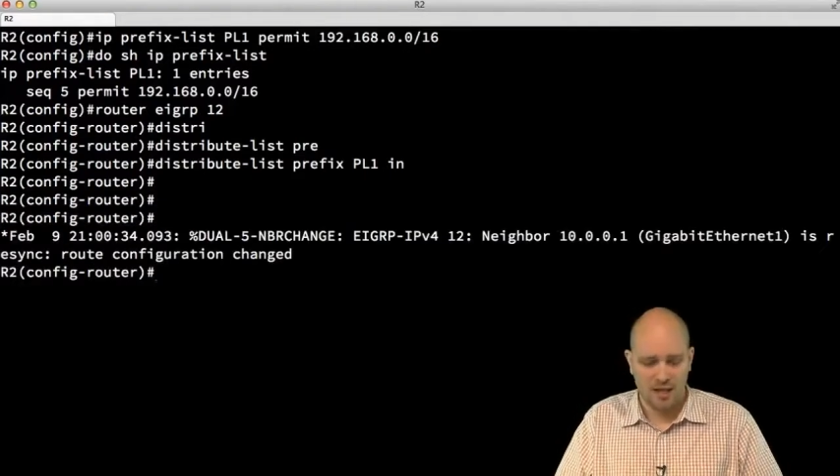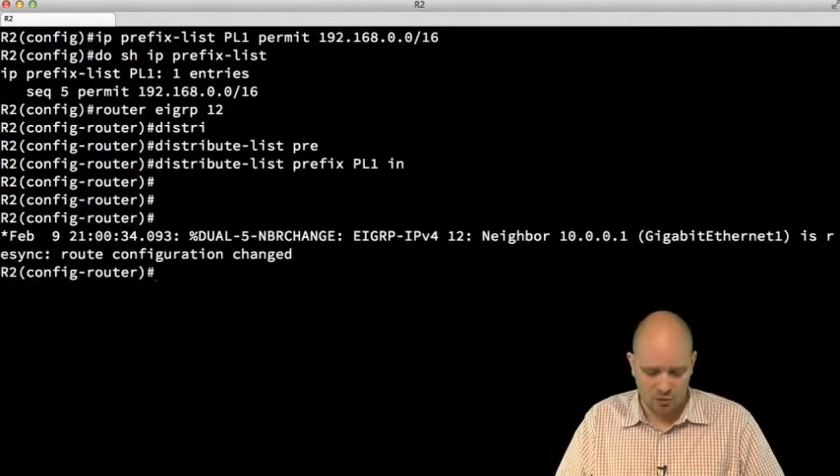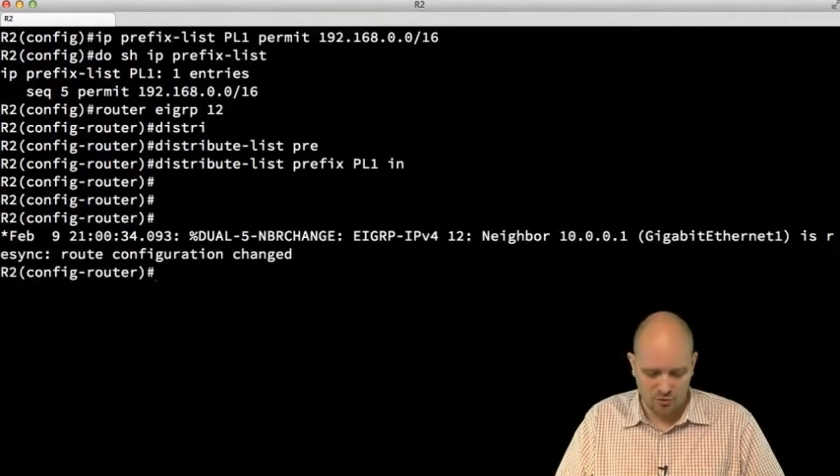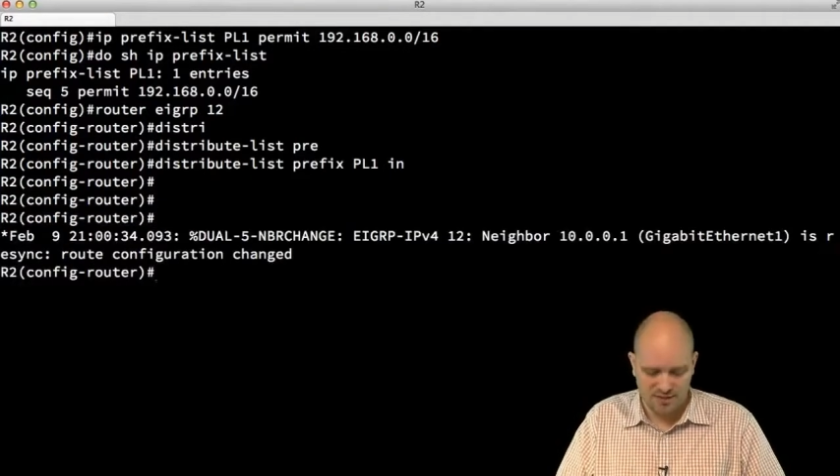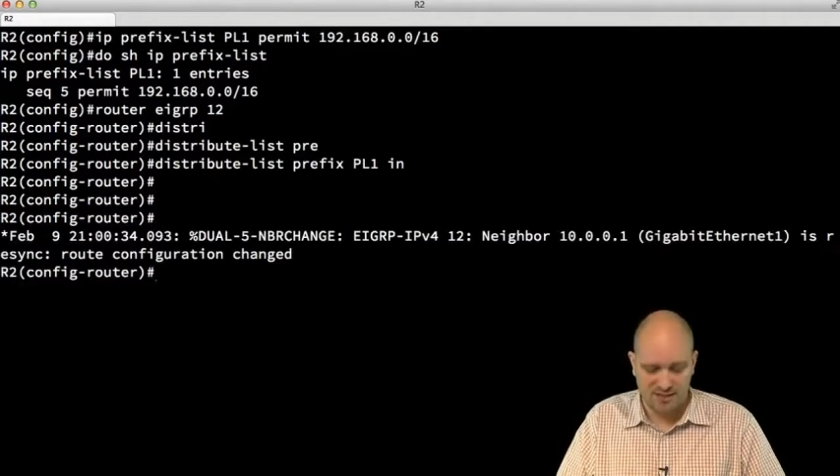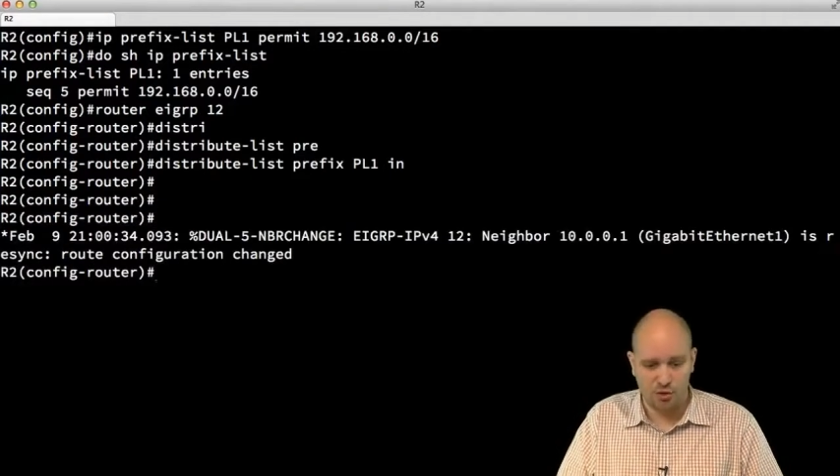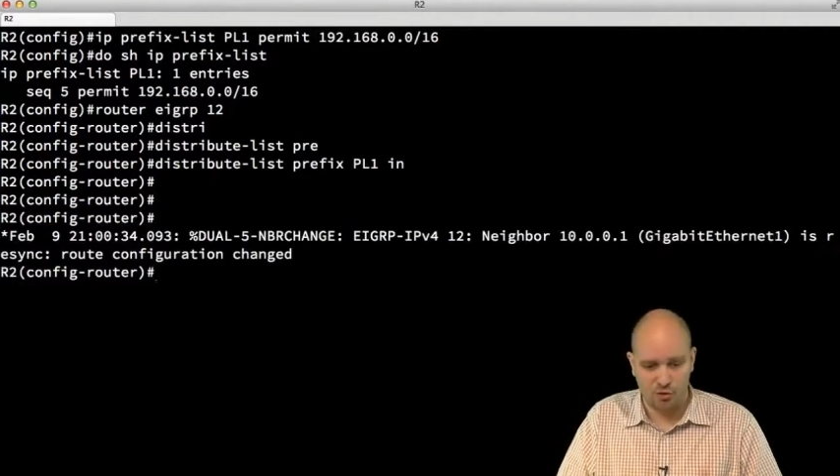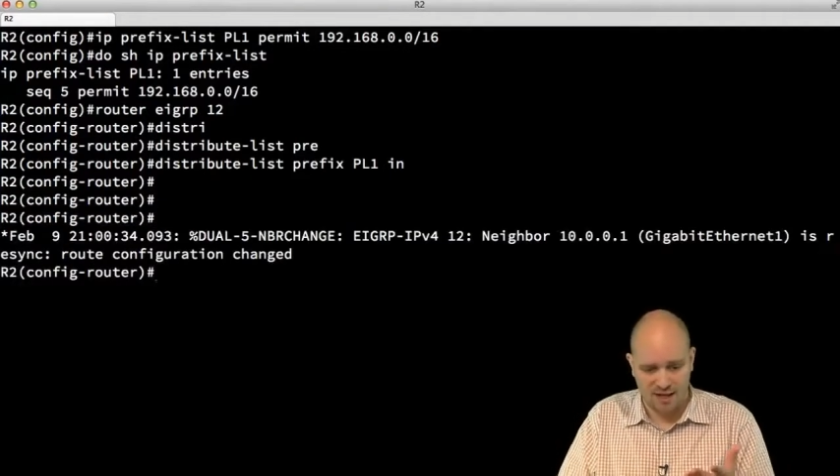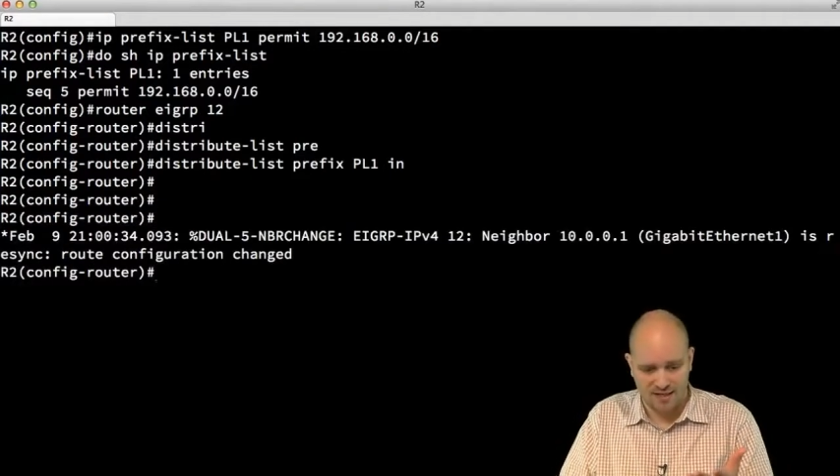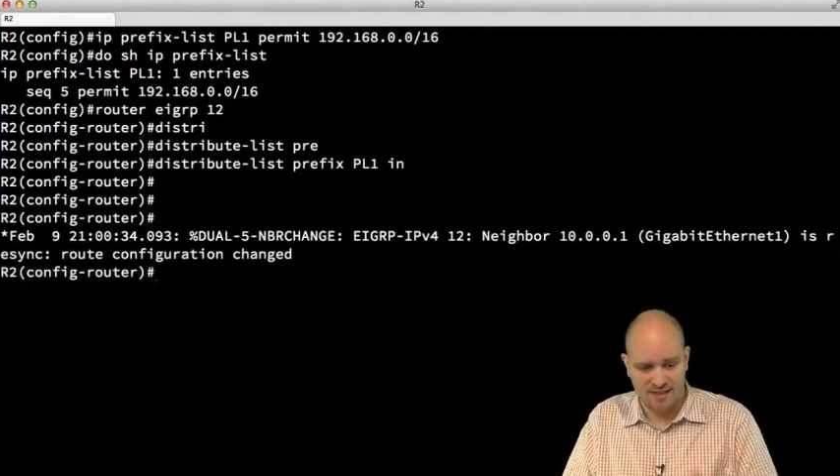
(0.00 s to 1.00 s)

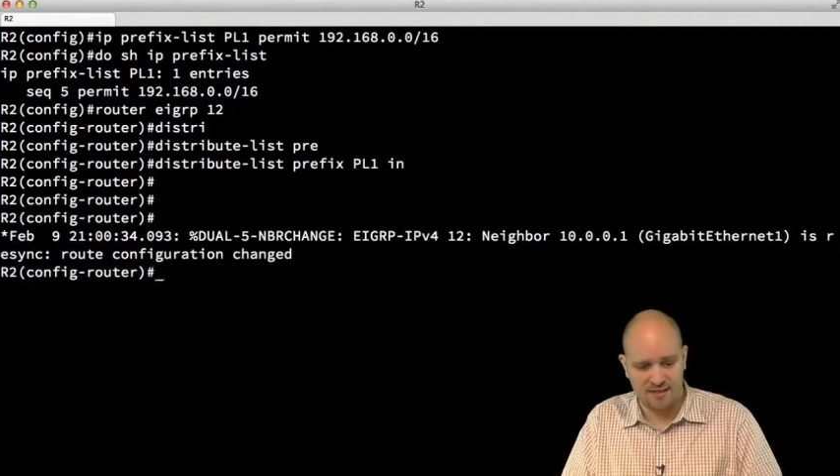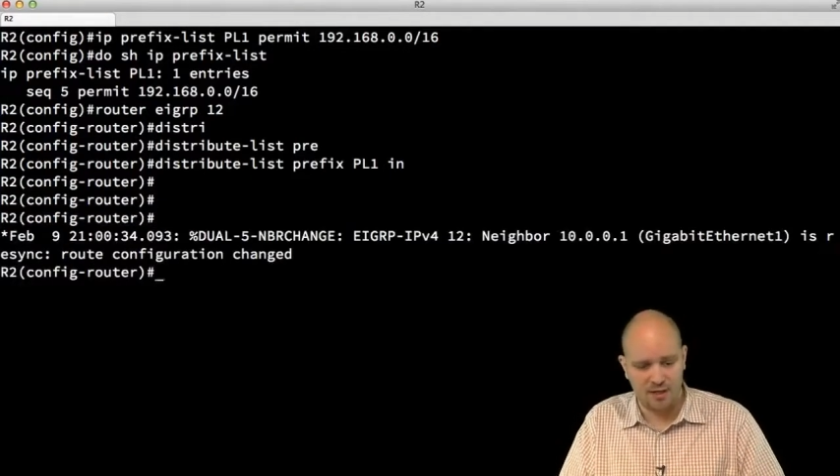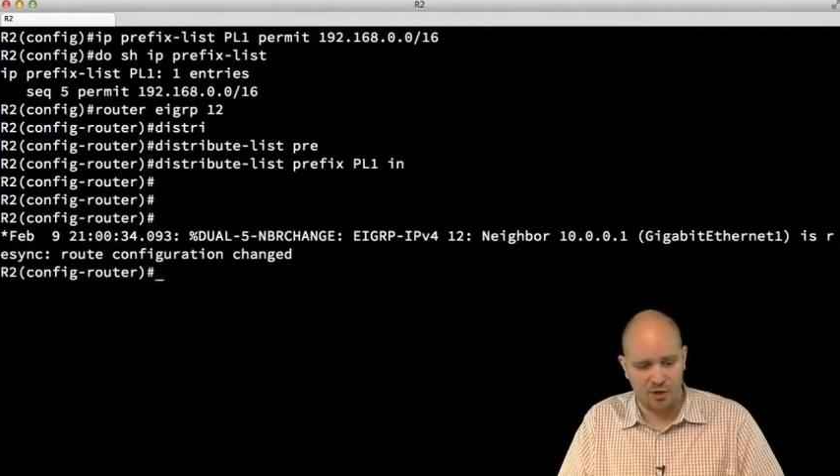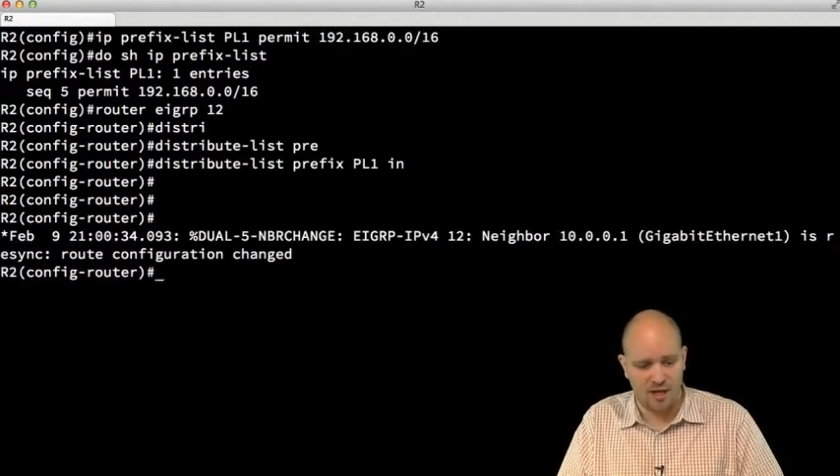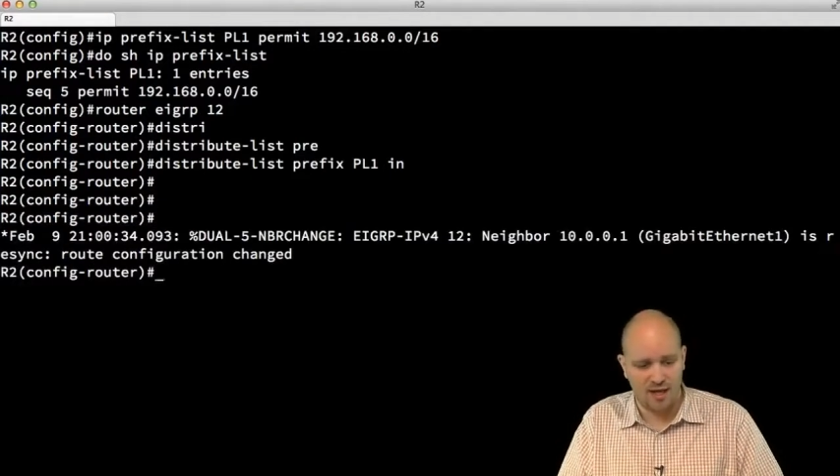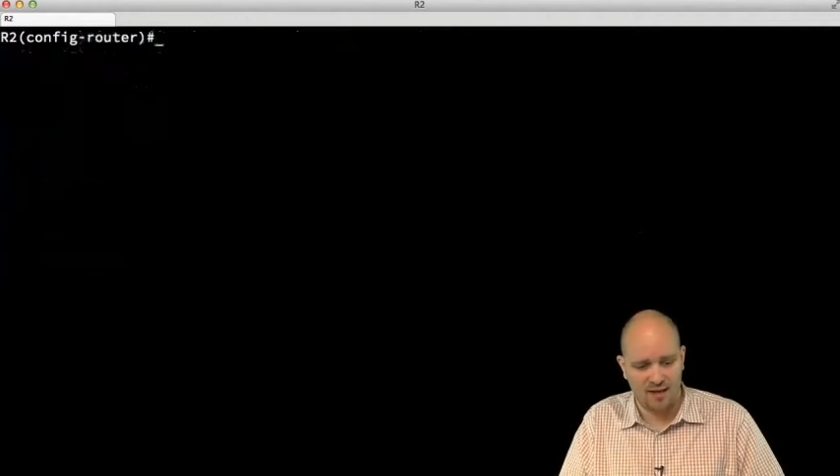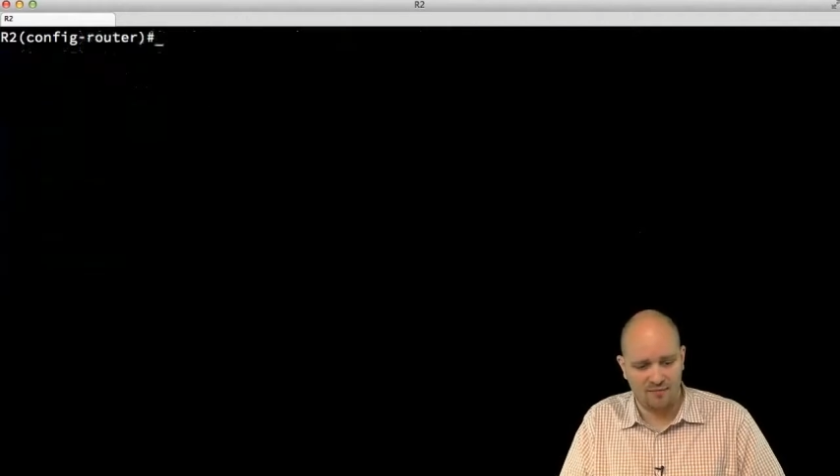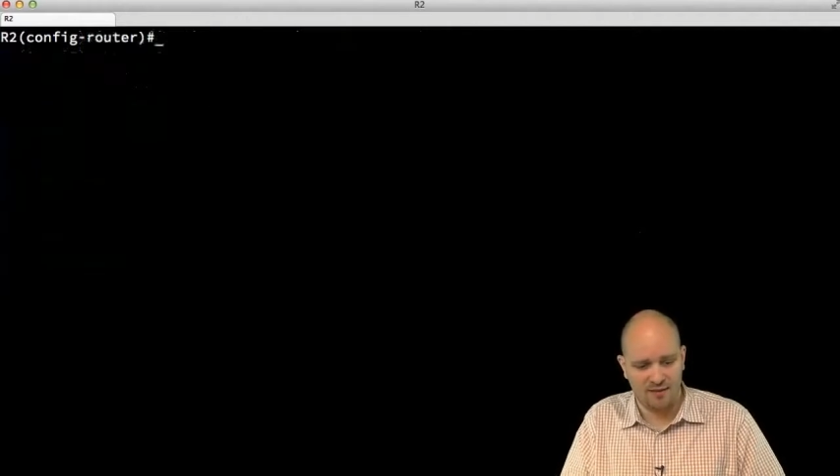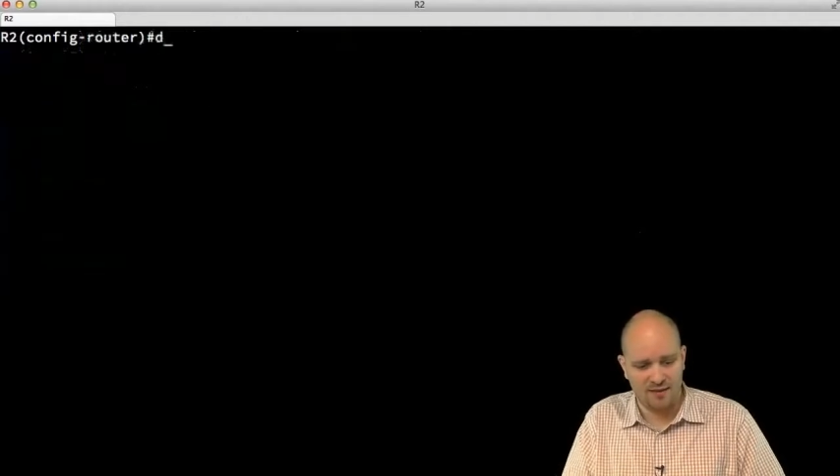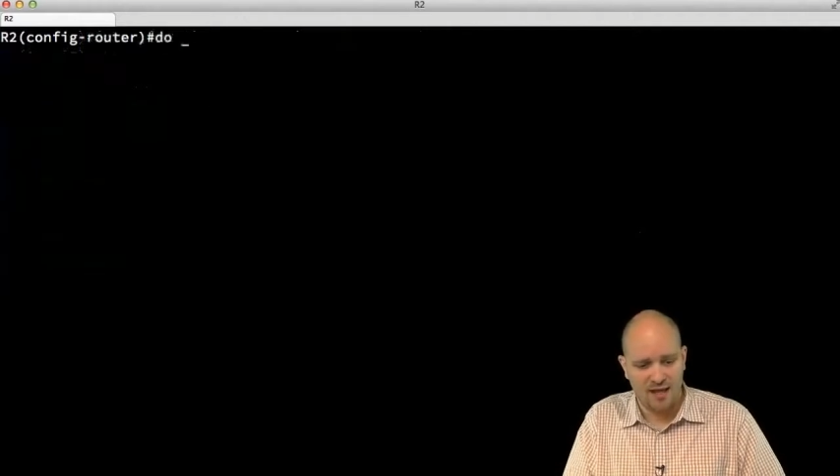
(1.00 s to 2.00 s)
resynchronize, and there I have
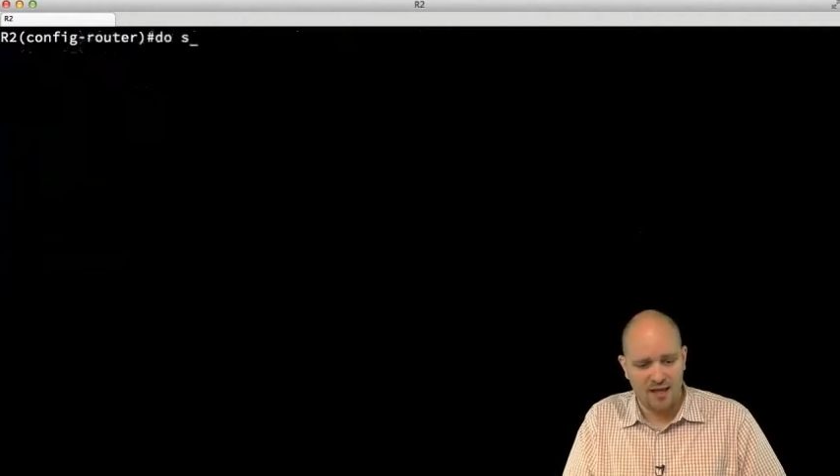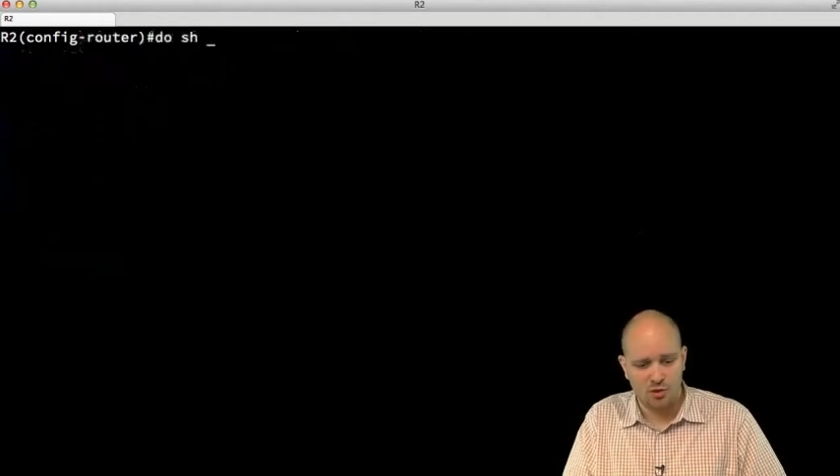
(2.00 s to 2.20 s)
it.